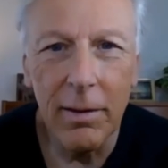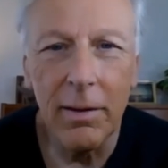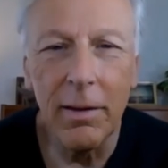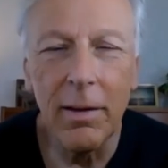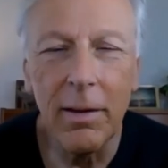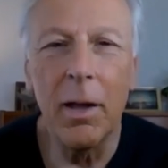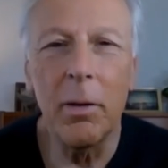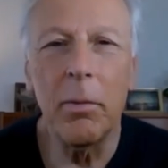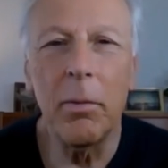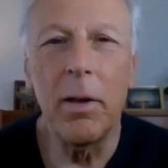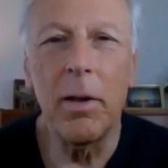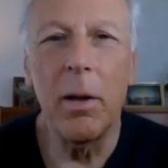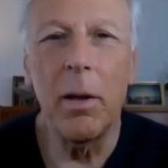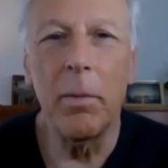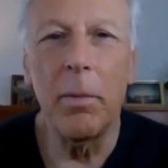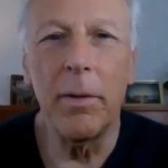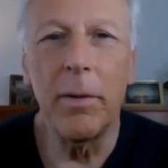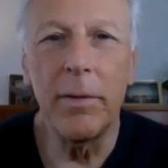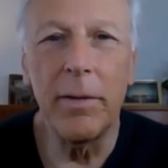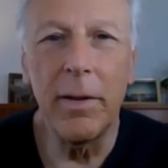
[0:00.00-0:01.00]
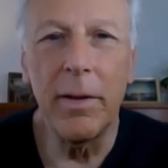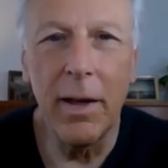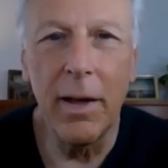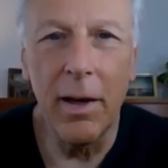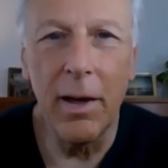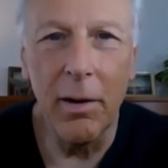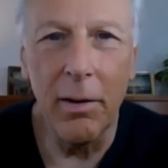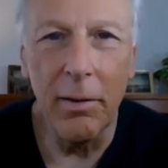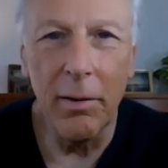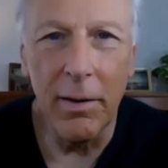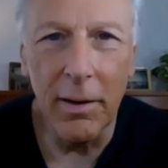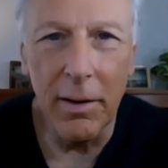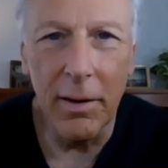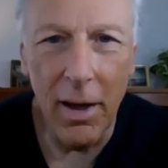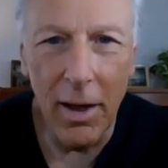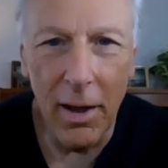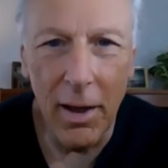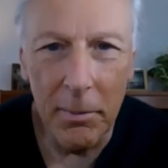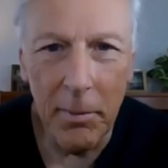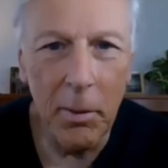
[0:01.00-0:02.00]
God will help us take care of the
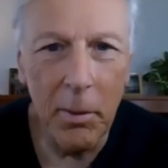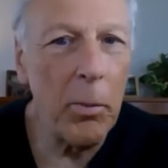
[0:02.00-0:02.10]
economy.